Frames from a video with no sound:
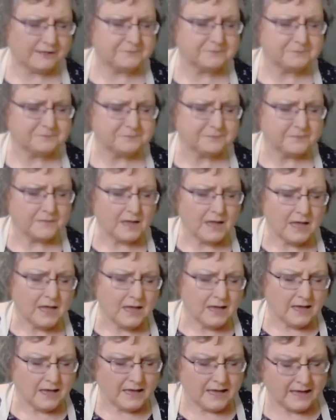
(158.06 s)
it.
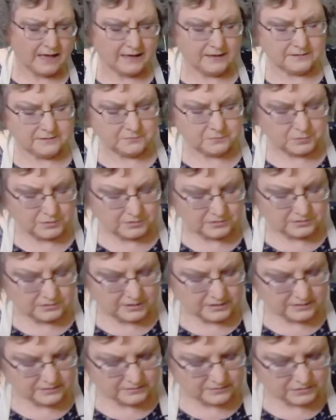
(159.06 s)
And we'll
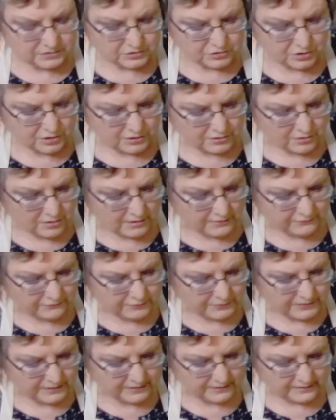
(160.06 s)
start
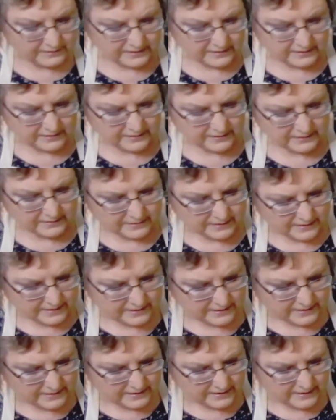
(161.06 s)
off with
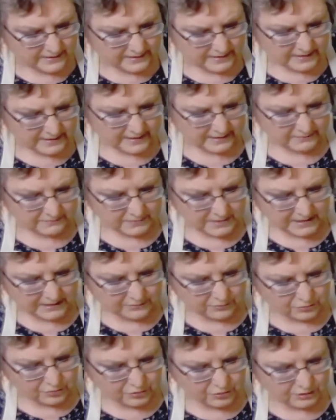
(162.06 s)
a
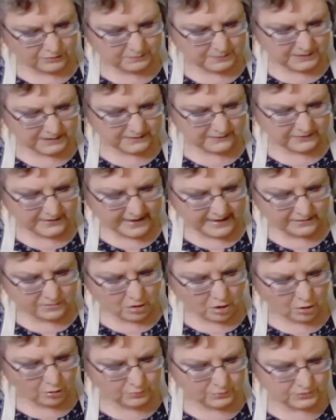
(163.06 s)
good bit of that,
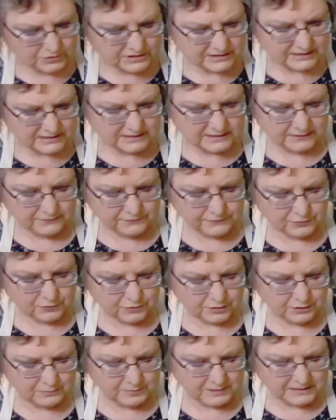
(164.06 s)
almost as if we're
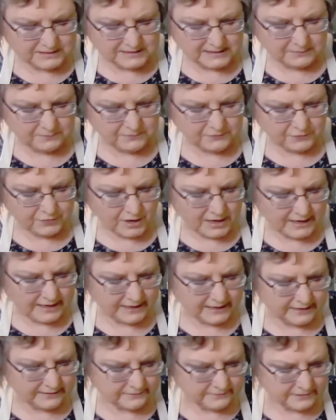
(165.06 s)
going to be deep
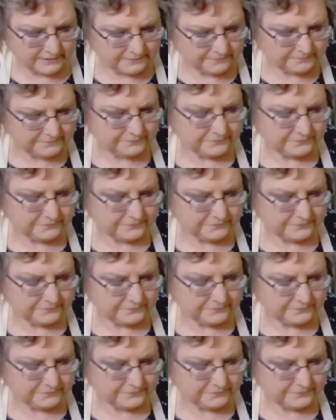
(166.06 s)
frying it.